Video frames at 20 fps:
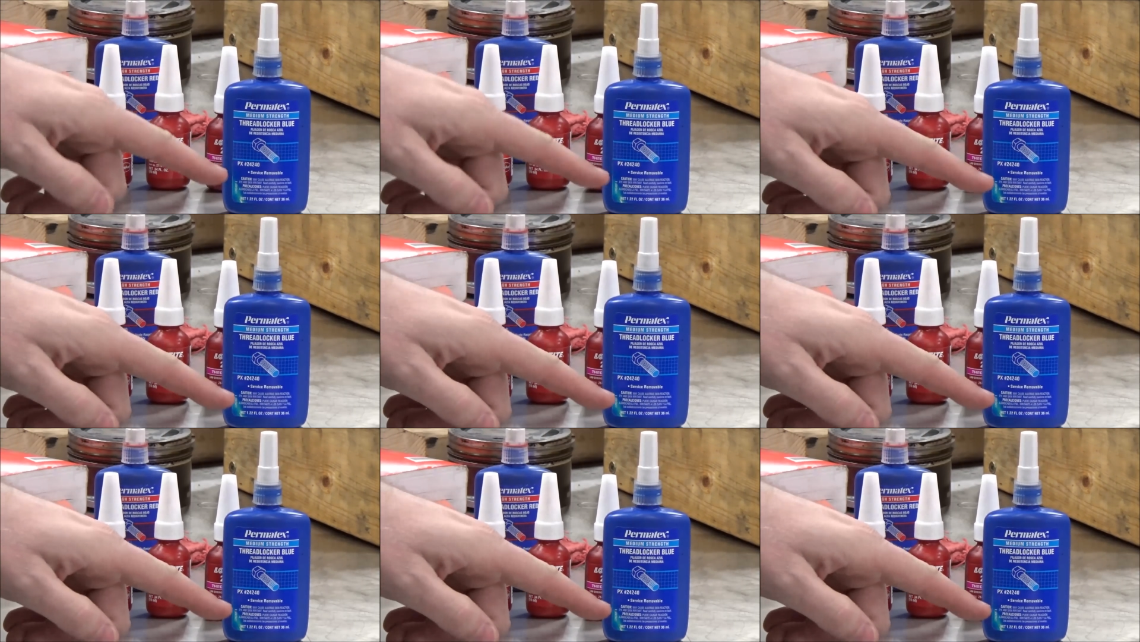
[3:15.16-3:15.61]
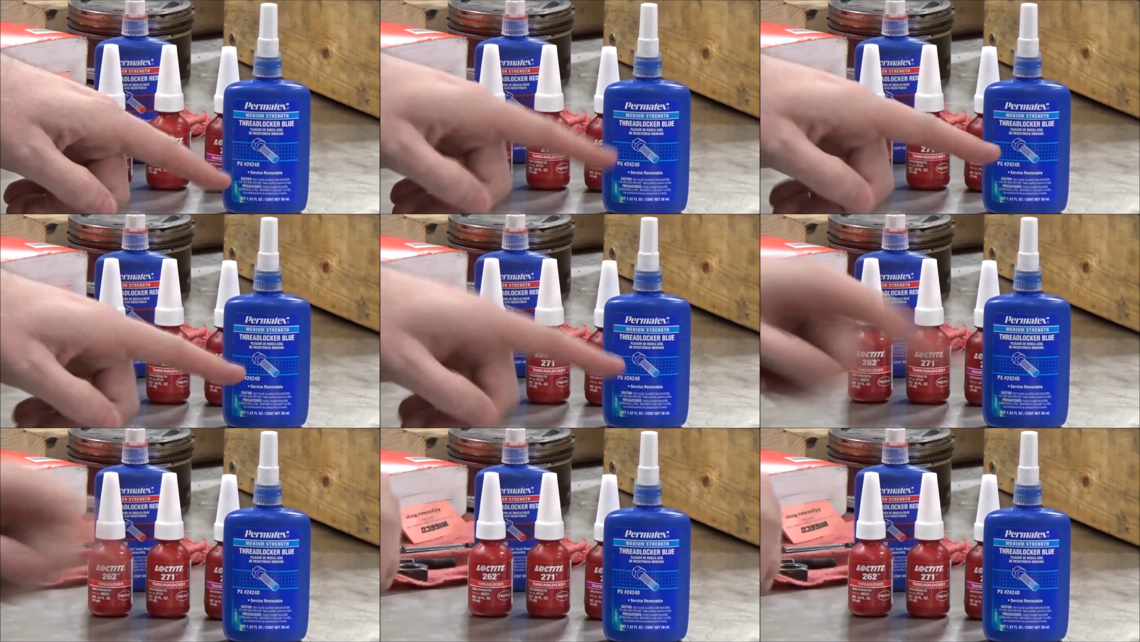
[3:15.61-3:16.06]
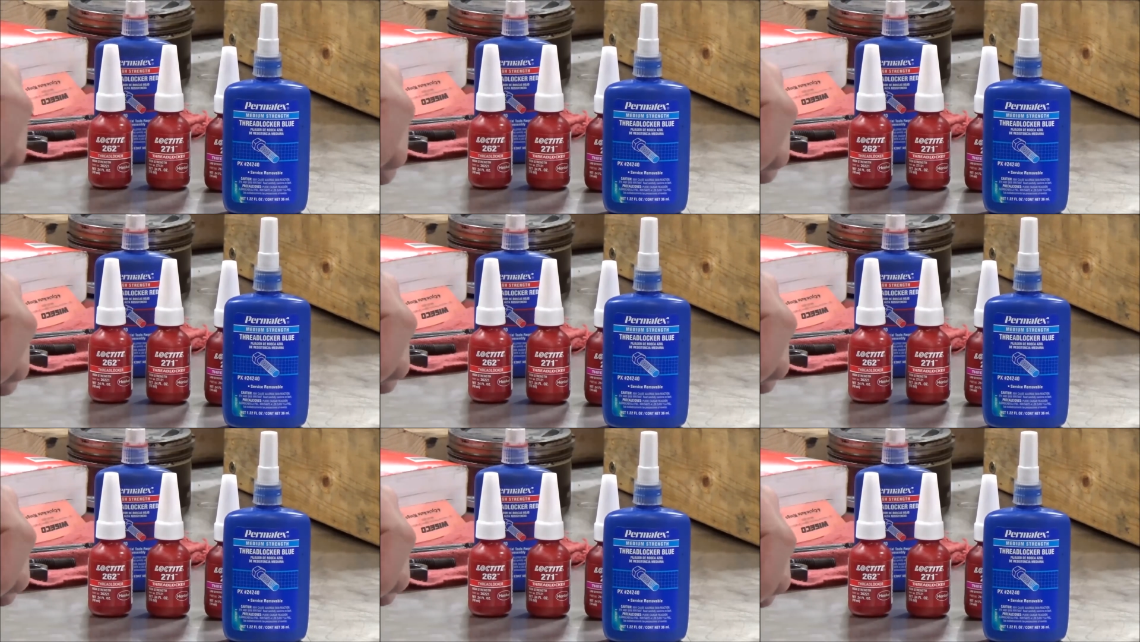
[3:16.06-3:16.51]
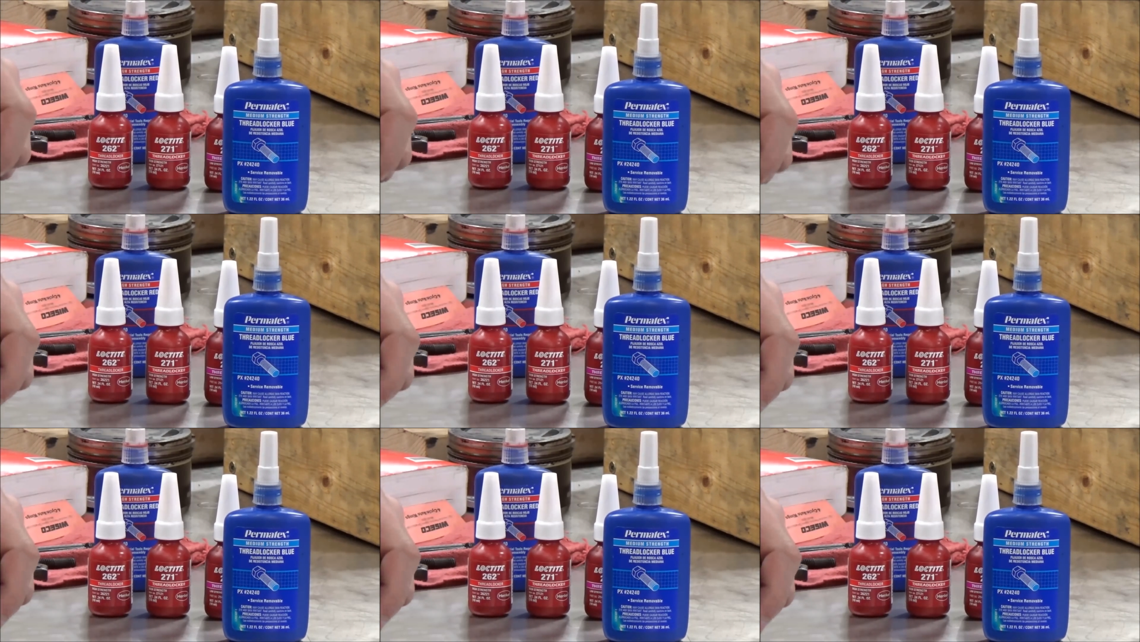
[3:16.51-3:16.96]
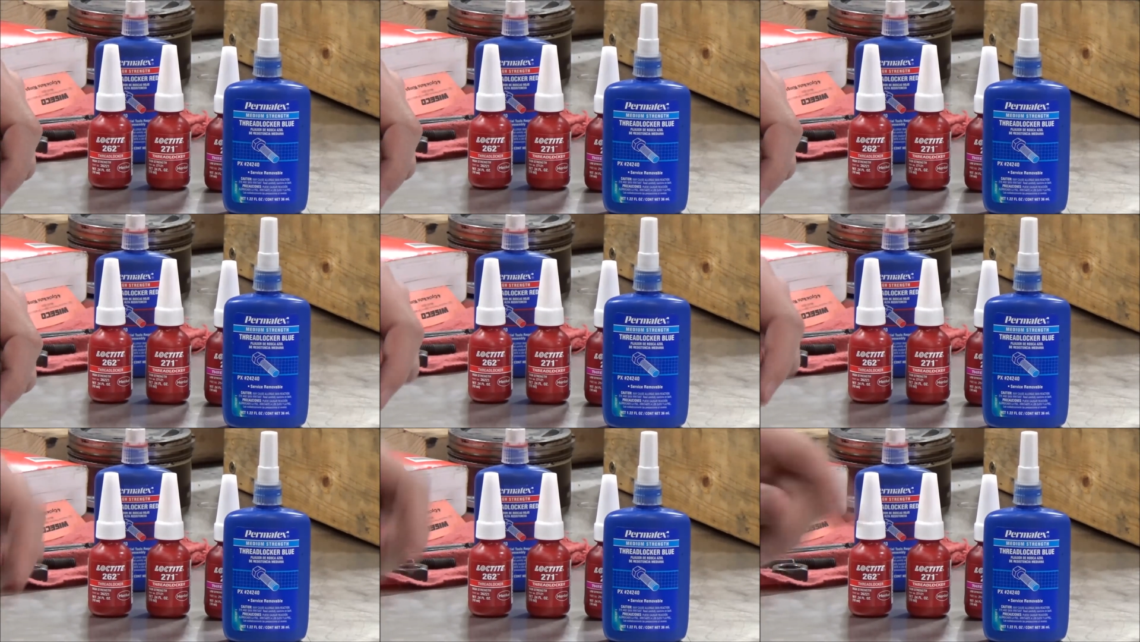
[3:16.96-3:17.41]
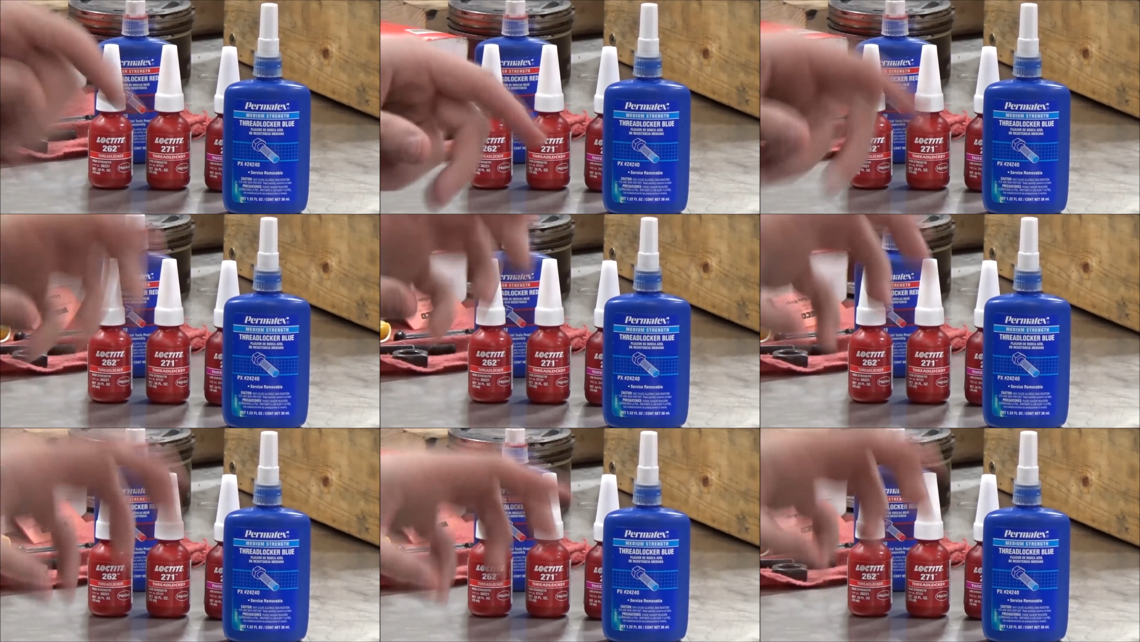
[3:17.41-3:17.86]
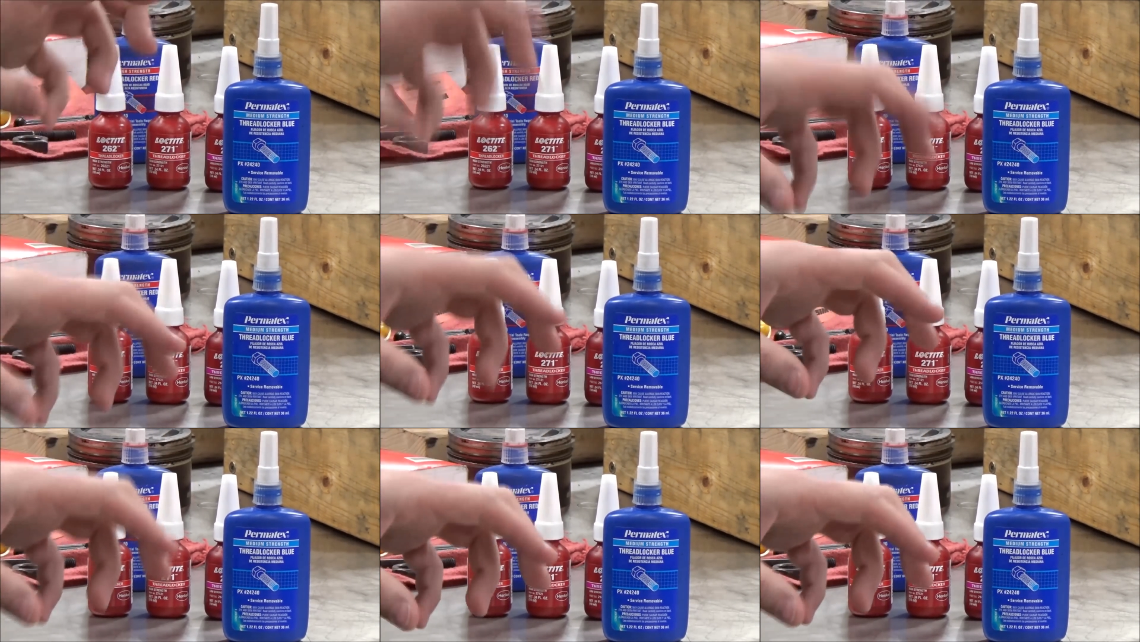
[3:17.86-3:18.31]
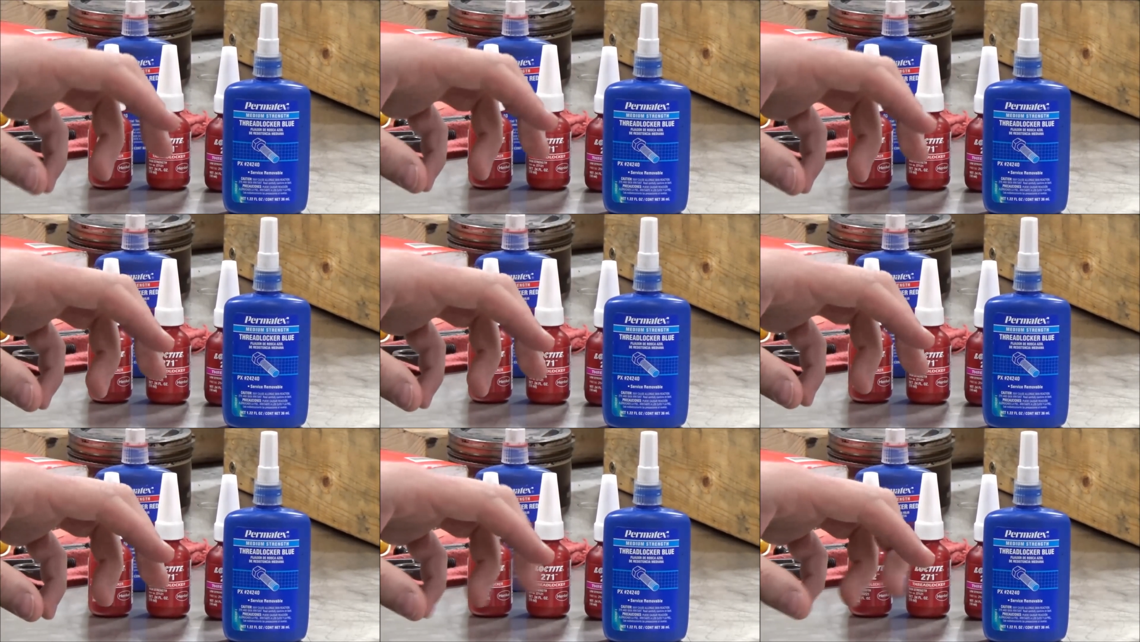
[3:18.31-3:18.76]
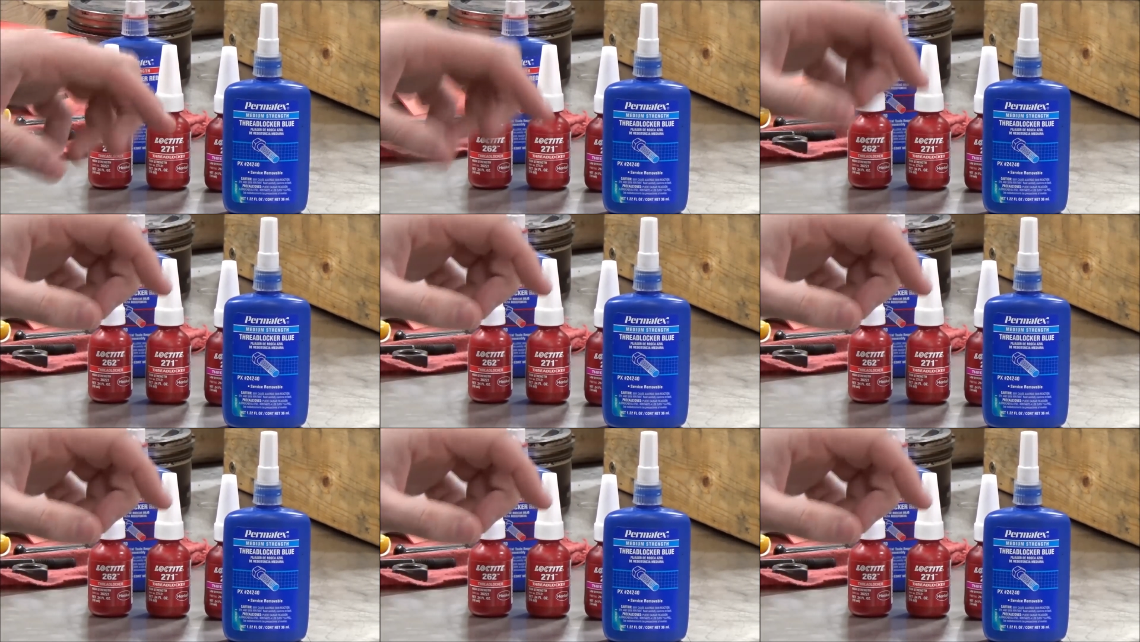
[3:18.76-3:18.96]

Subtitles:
[unreadable: no face in view]